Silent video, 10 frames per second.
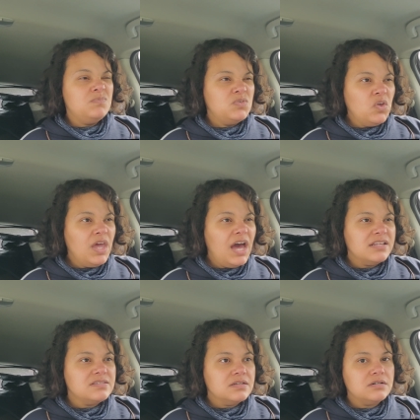So yeah,
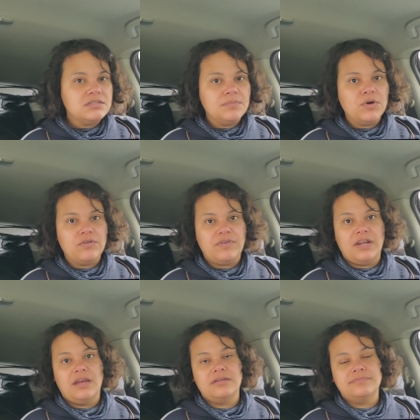it's a little
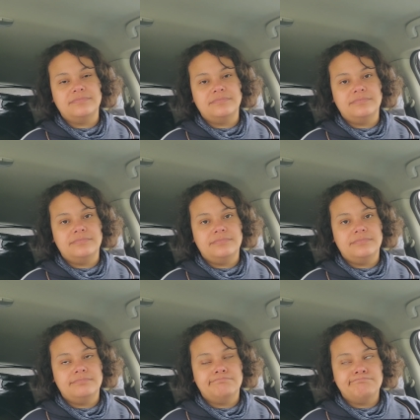demotivating.
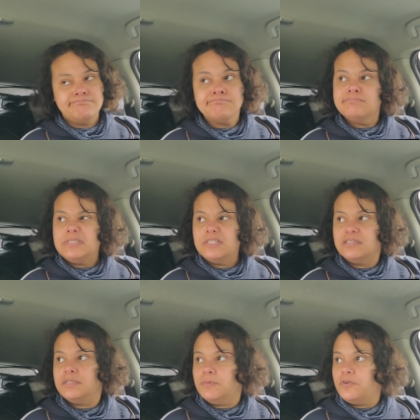A
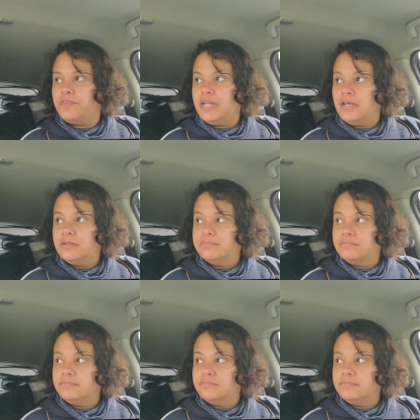little demotivating.